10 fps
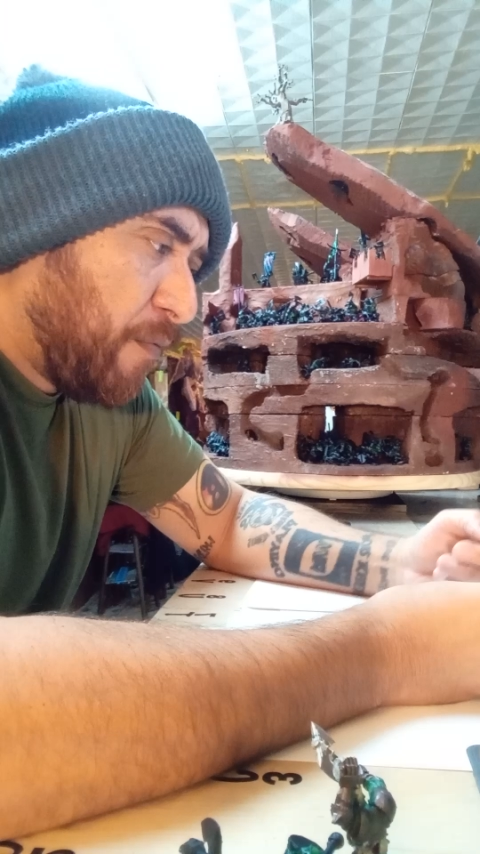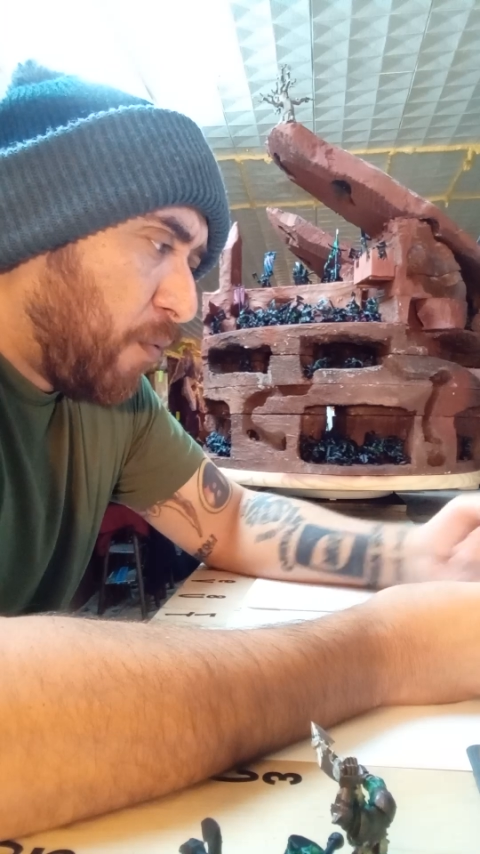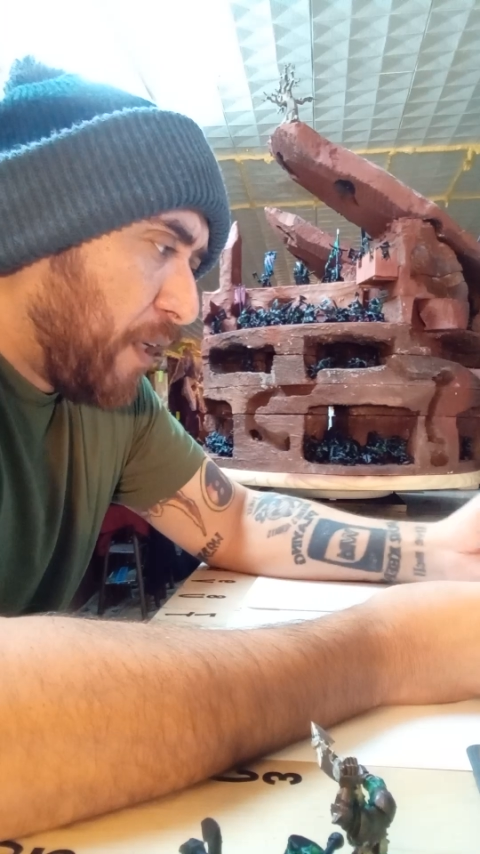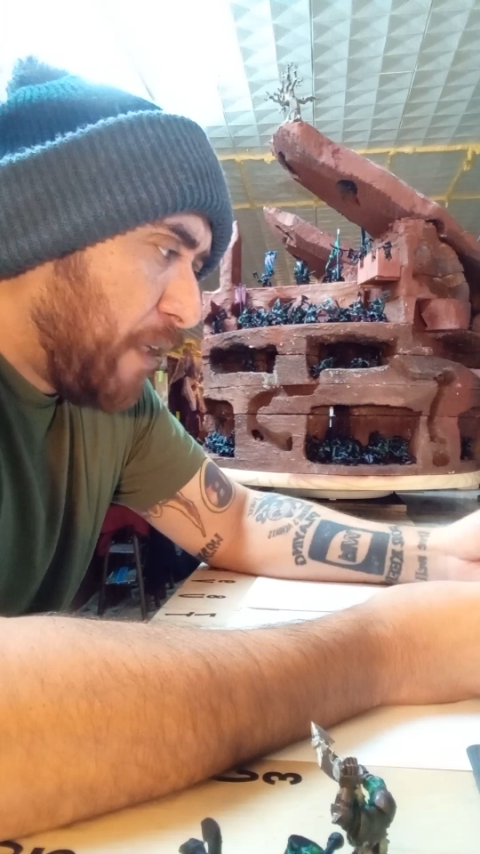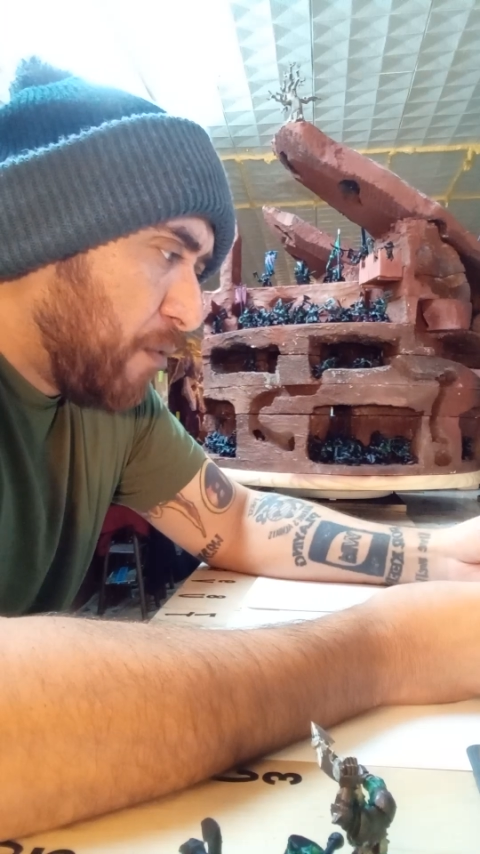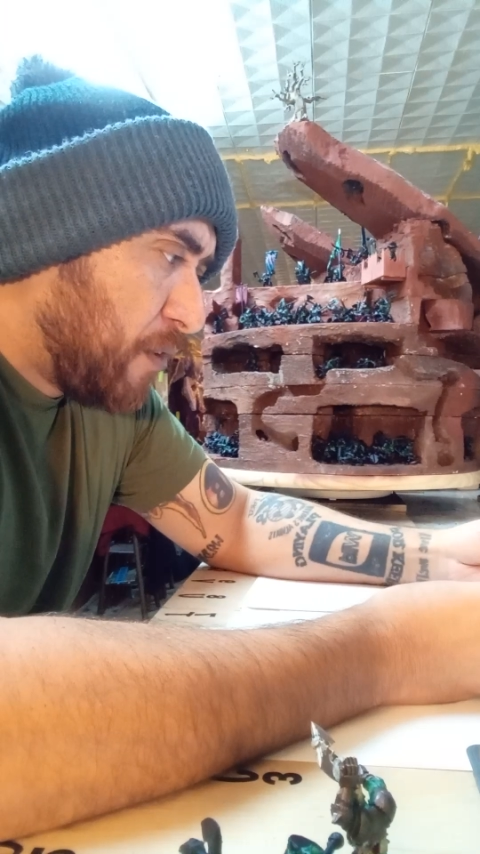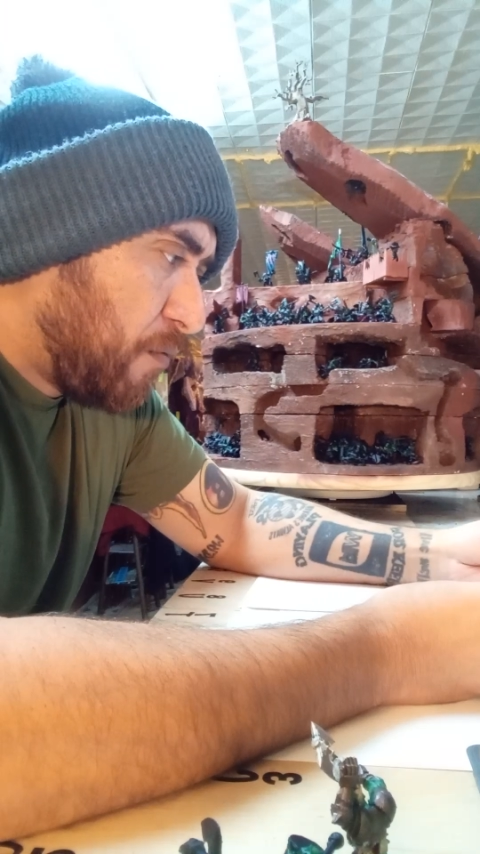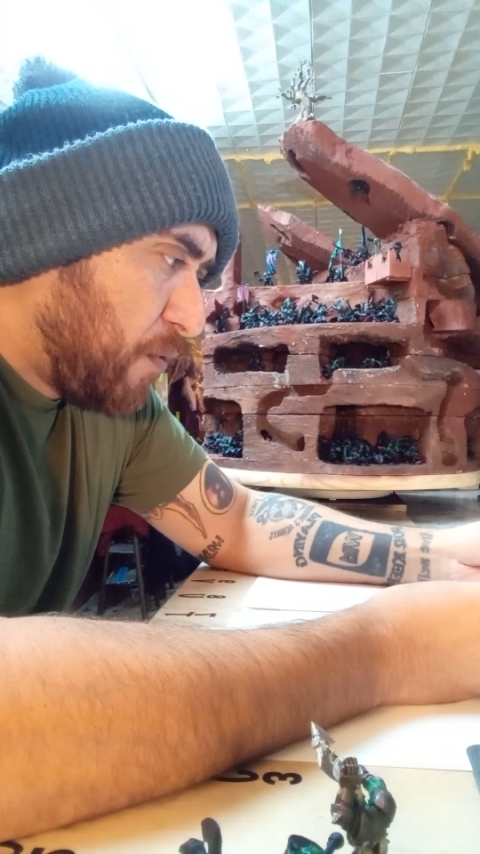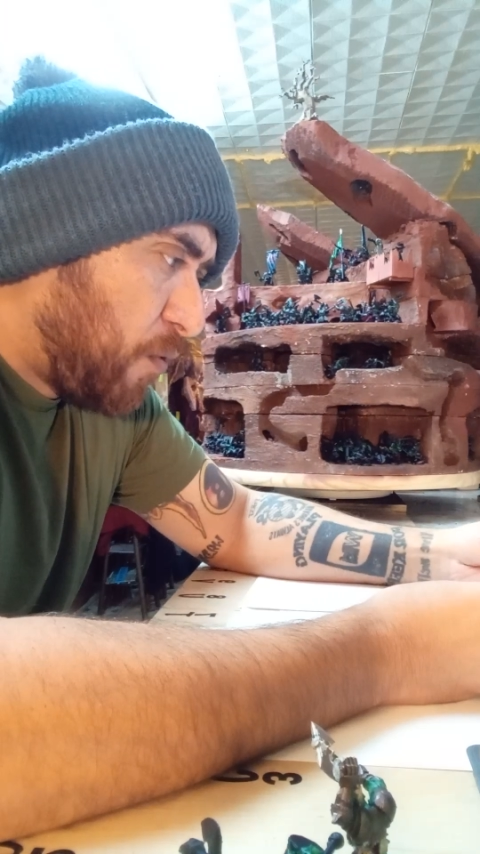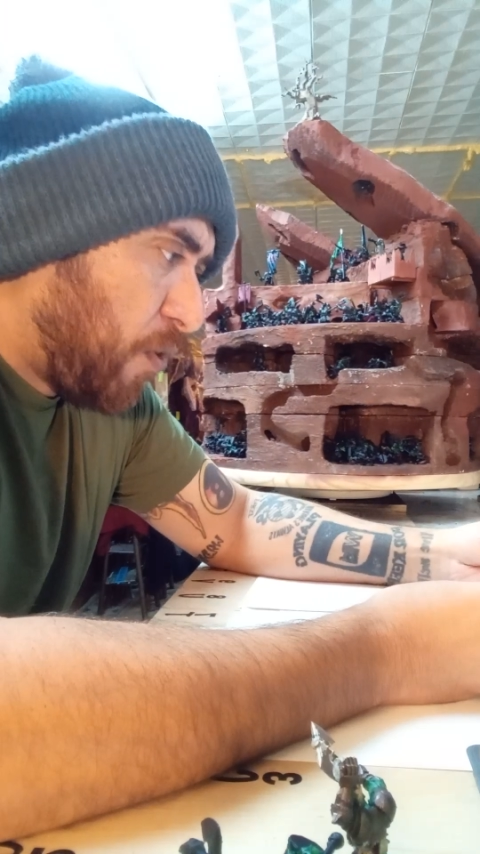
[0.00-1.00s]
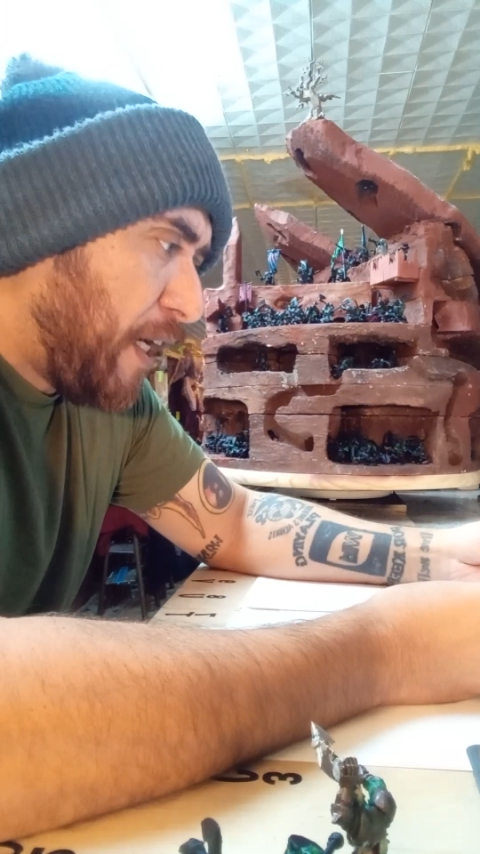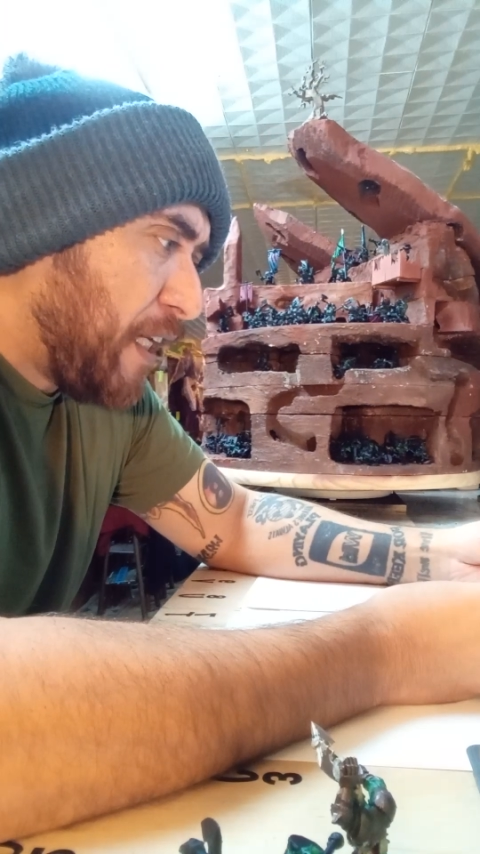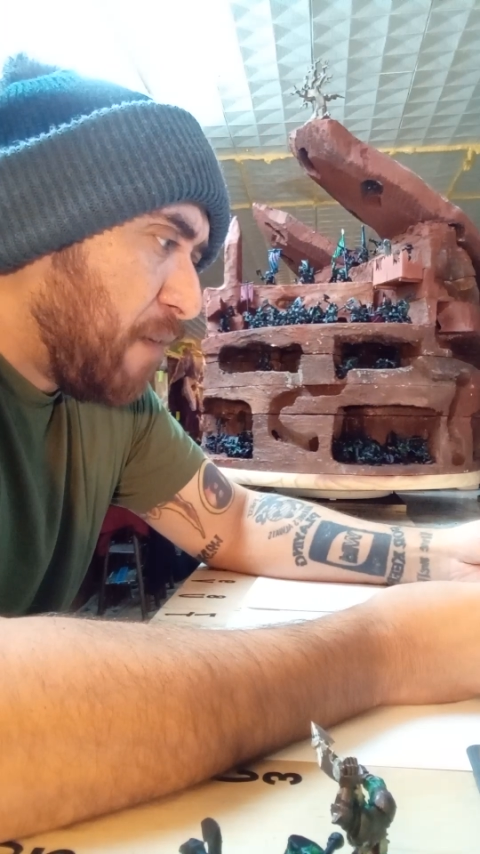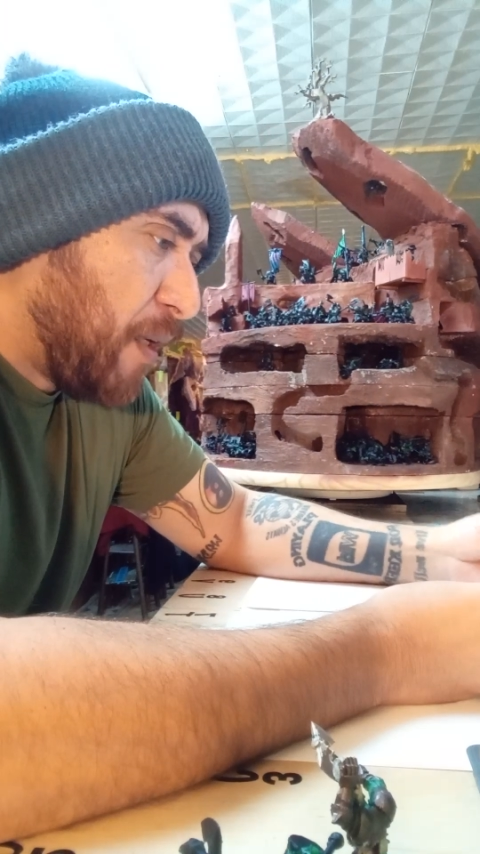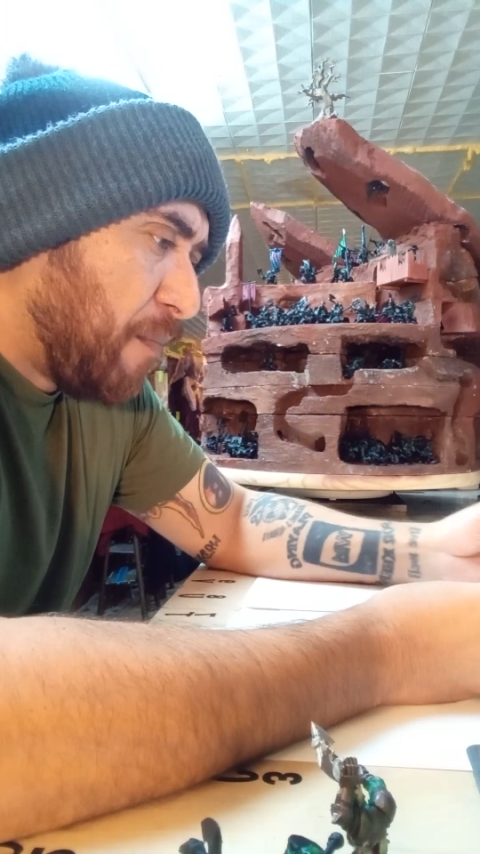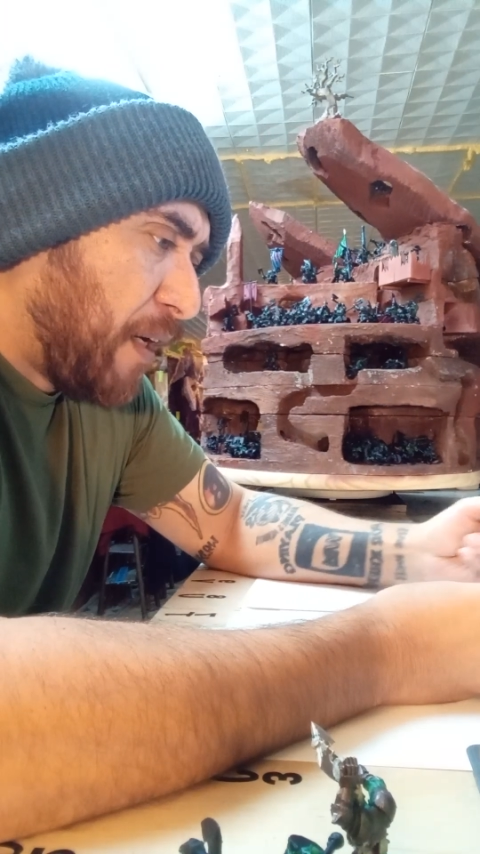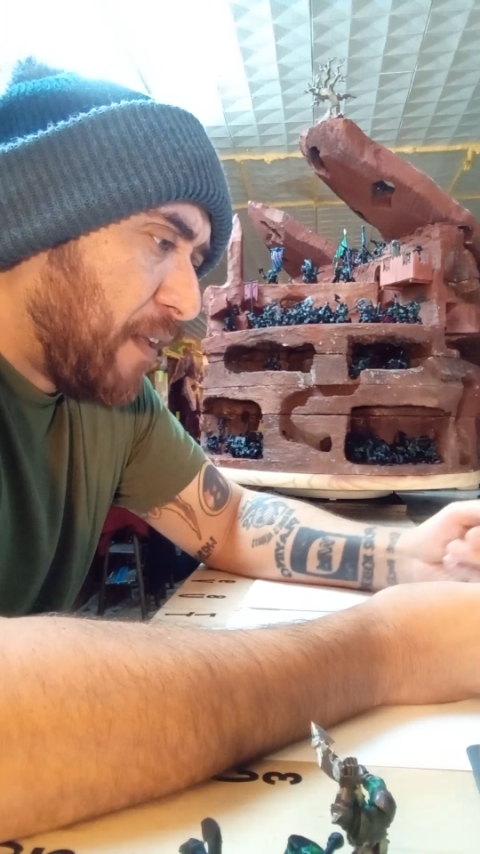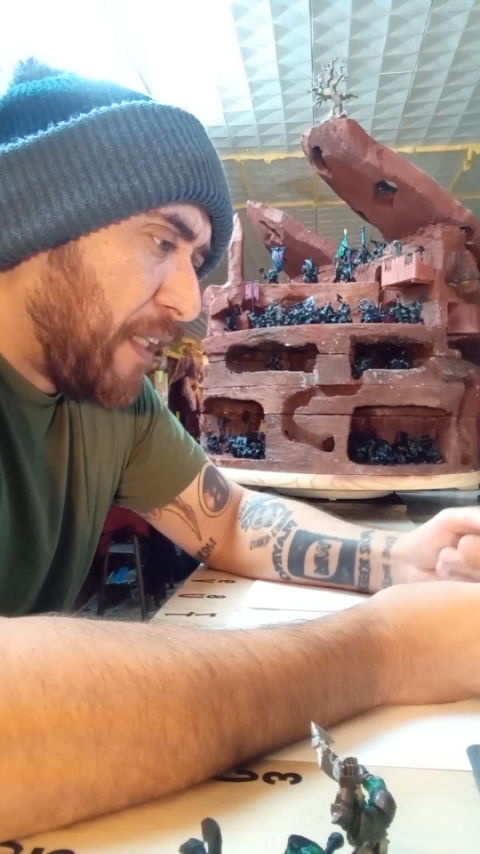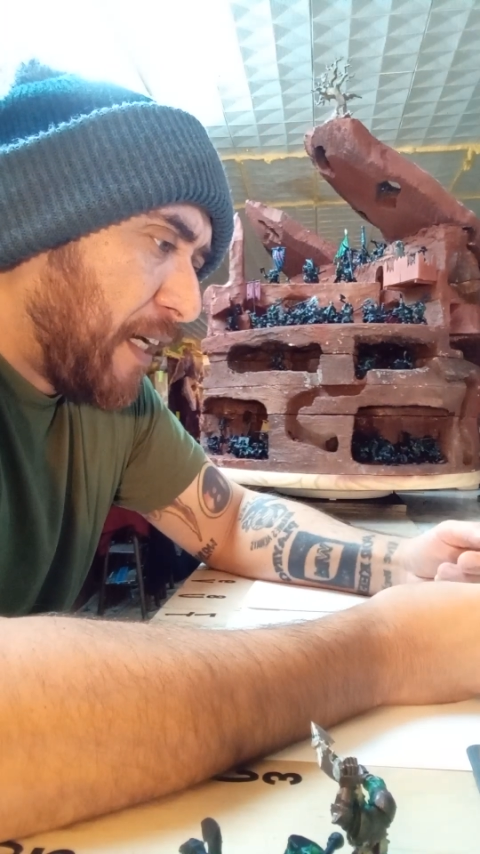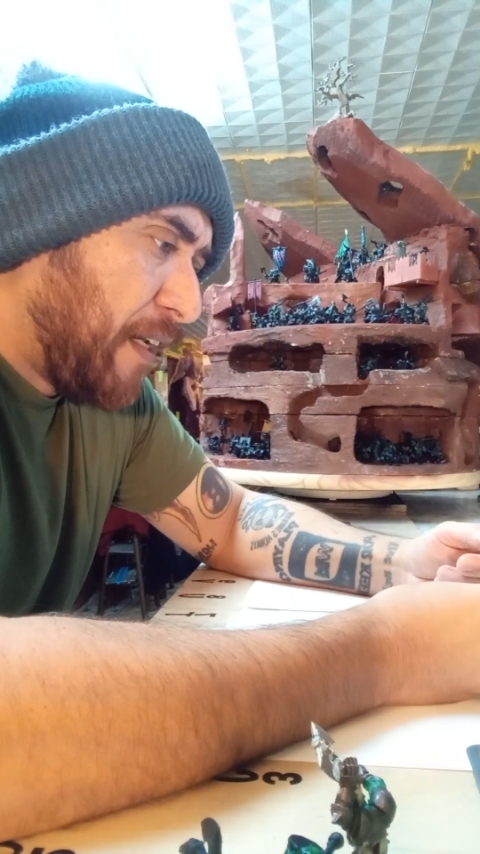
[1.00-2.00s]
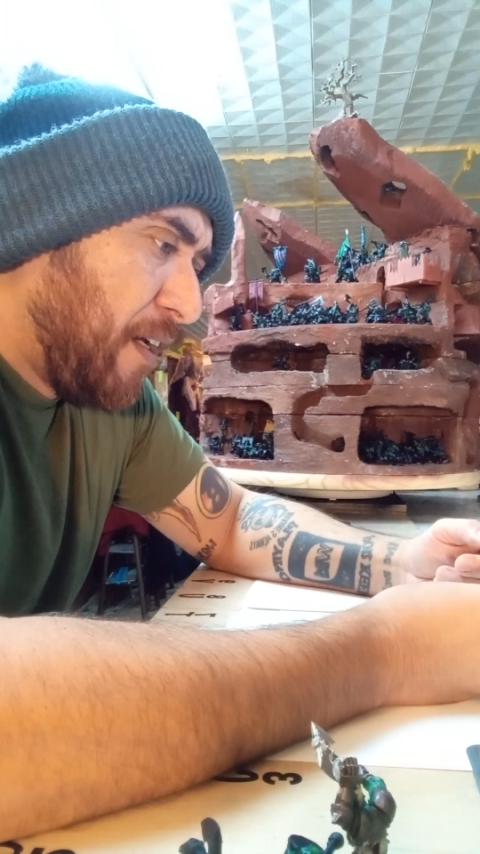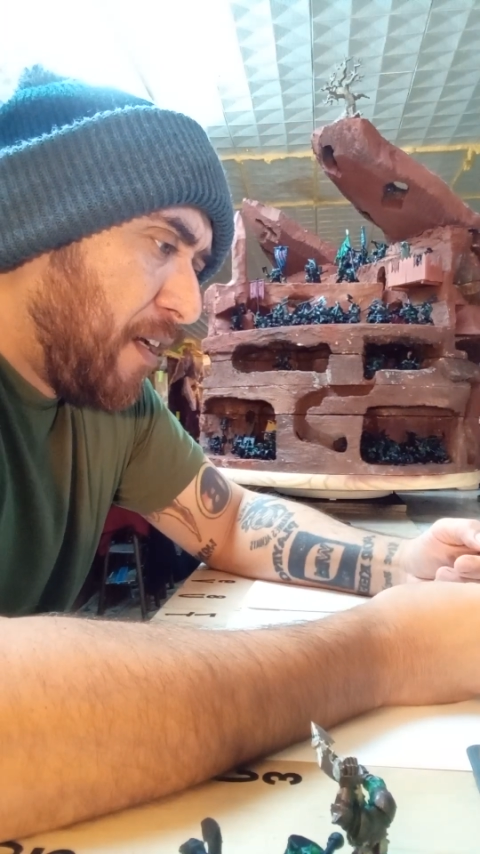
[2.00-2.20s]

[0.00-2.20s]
for it. And he was crying to me about that,